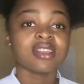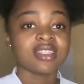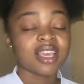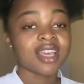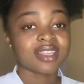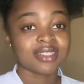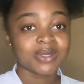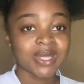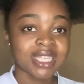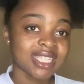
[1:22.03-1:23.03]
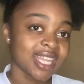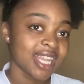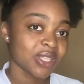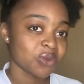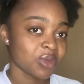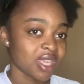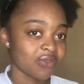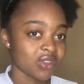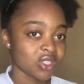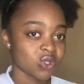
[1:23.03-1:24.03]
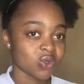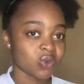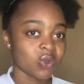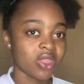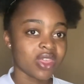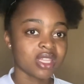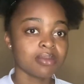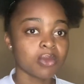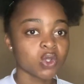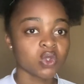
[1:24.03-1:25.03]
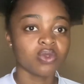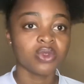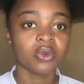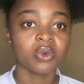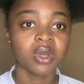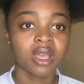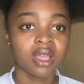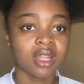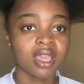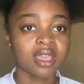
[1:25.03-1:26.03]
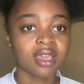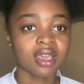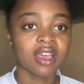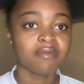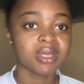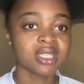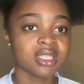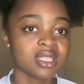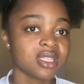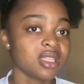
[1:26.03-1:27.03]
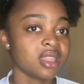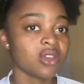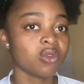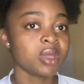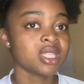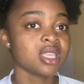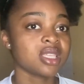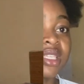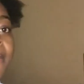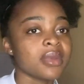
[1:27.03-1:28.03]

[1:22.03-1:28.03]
Yeah, so I decided I should make a video that most of you like have been suggesting in the comment section.